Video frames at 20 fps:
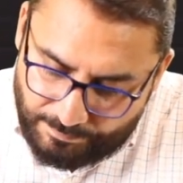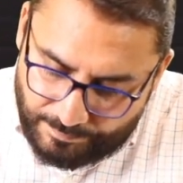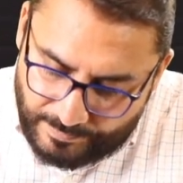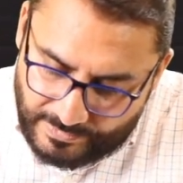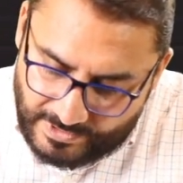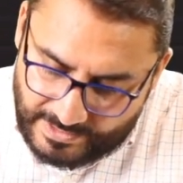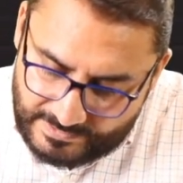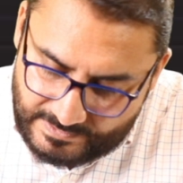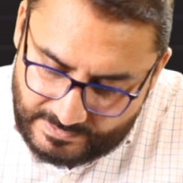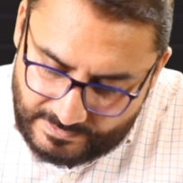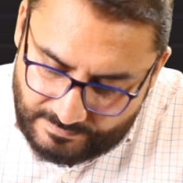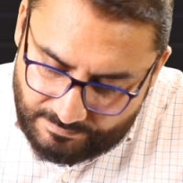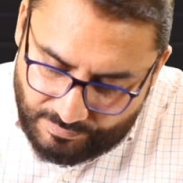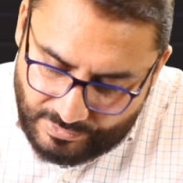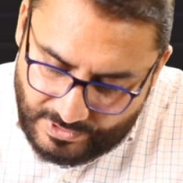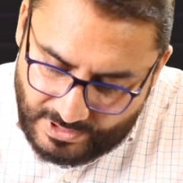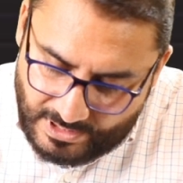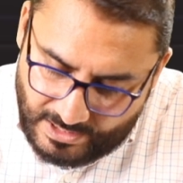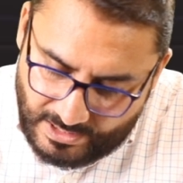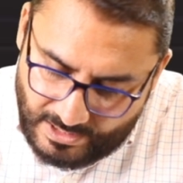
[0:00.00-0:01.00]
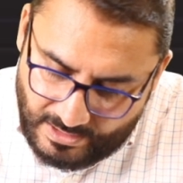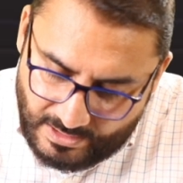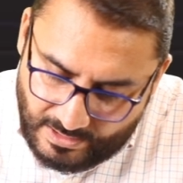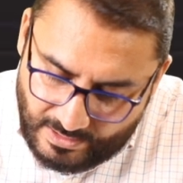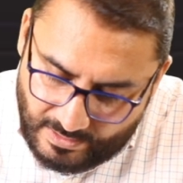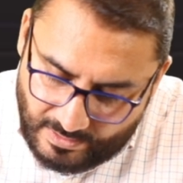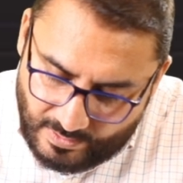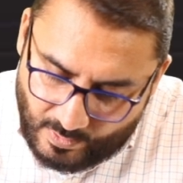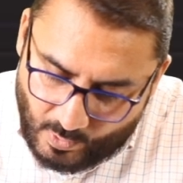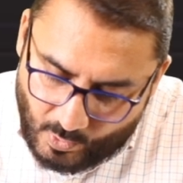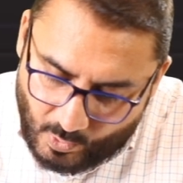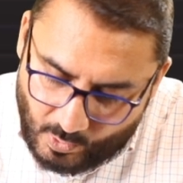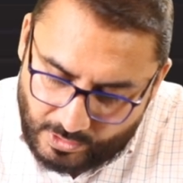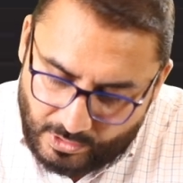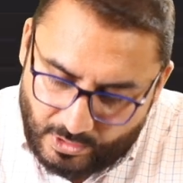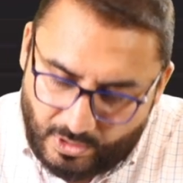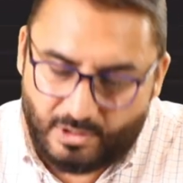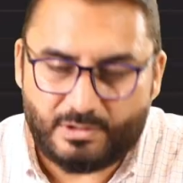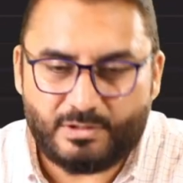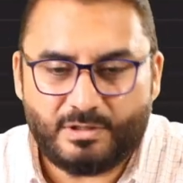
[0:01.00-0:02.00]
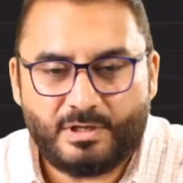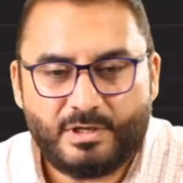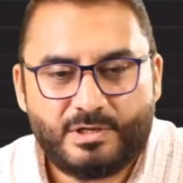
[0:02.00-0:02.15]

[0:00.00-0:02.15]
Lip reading: plus B whole NOT.